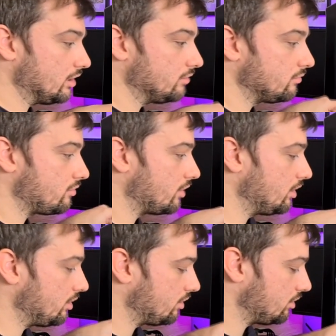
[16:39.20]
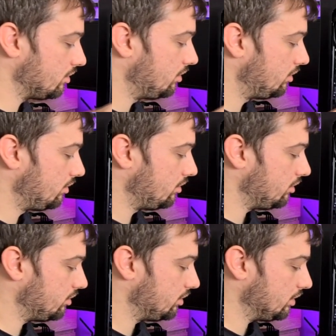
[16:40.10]
a little tray like that,
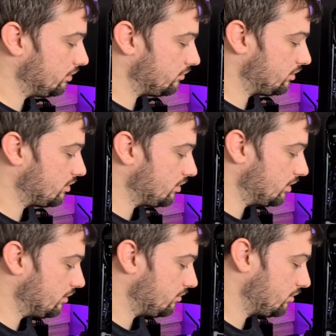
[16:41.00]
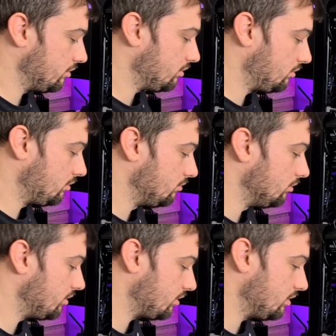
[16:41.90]
and then they literally slide out. So there's
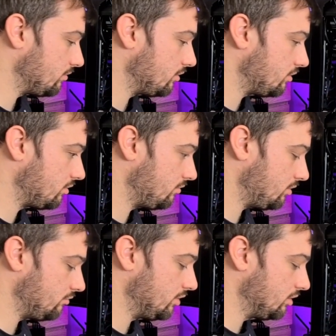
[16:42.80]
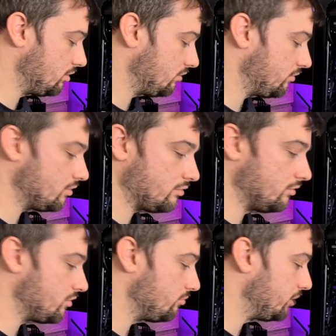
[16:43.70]
toolless, these ones, which are really good. I've got a
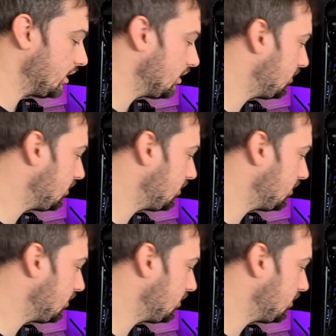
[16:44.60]
Crucial BX